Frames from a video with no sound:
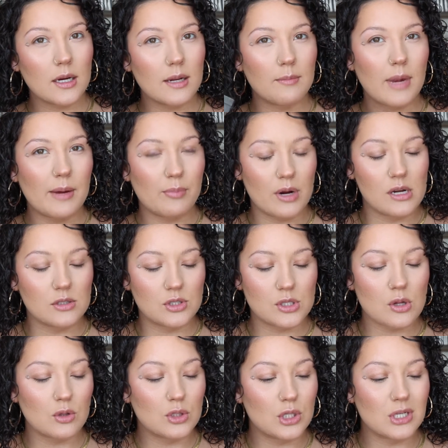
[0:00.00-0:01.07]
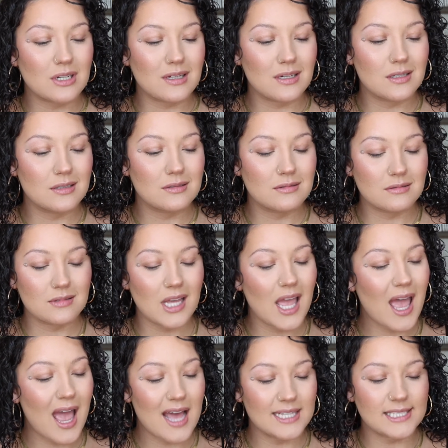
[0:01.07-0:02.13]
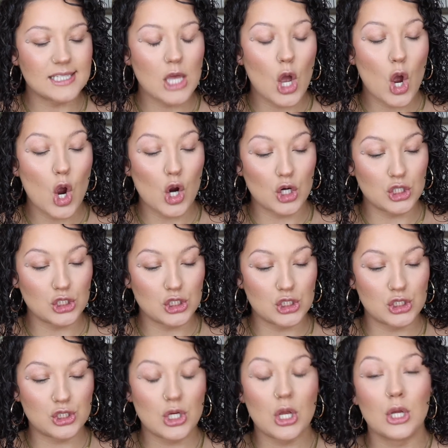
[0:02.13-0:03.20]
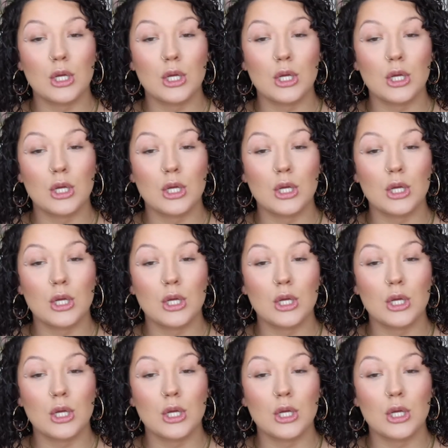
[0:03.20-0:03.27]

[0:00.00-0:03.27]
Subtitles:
and my brows don't look as harsh.